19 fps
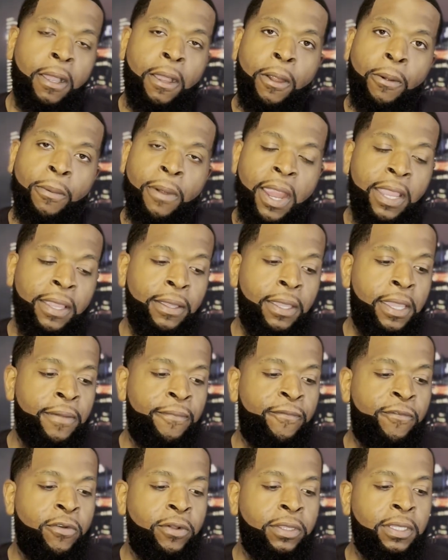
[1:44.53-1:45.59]
All right,
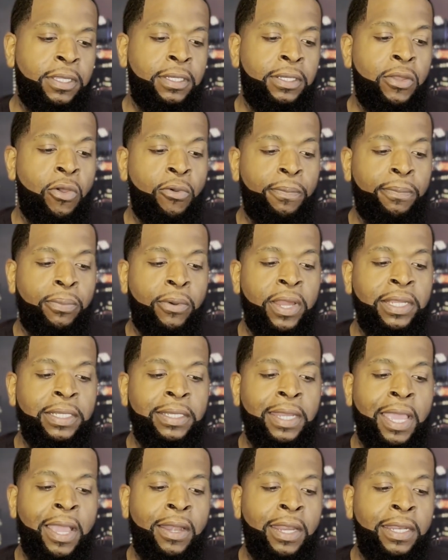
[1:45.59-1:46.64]
and for the note
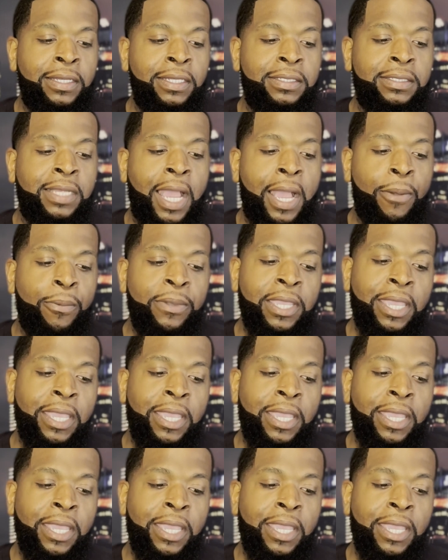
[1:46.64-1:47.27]
breakdown at the top,